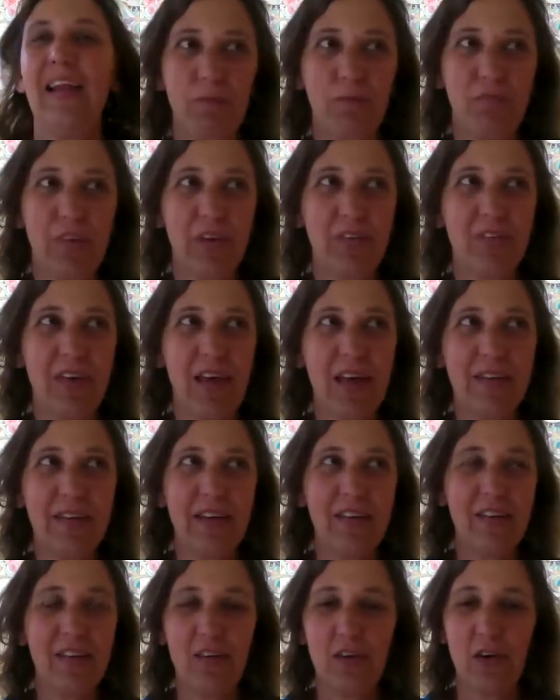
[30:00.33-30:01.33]
like they just don't
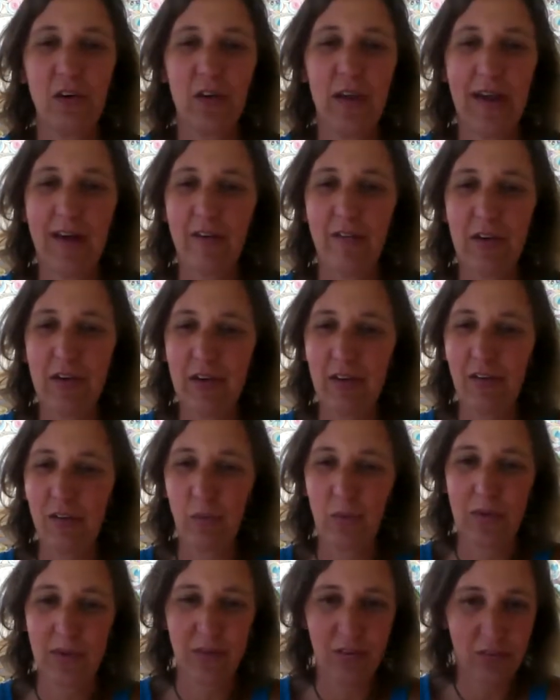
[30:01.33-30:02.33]
have any sweetness to
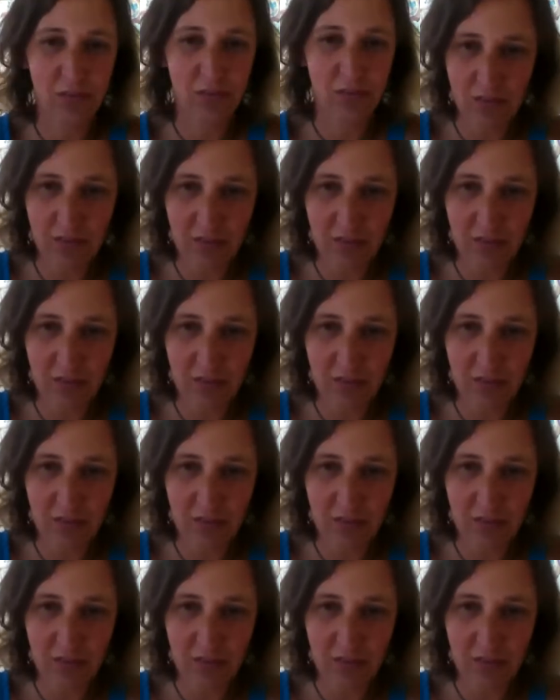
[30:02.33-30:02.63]
them, no